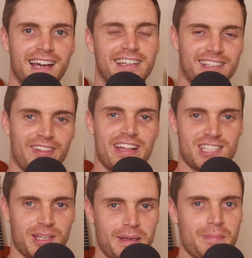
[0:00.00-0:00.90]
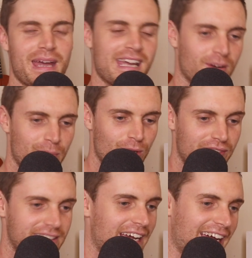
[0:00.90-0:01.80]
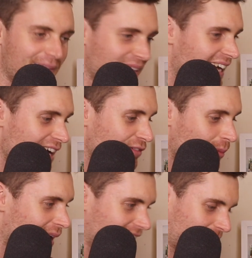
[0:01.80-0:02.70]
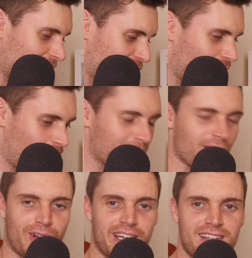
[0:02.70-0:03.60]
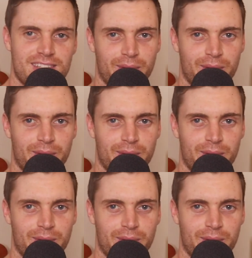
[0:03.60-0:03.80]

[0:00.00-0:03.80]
You know, that's gonna be me on moving day. I'm gonna have all my full belongings.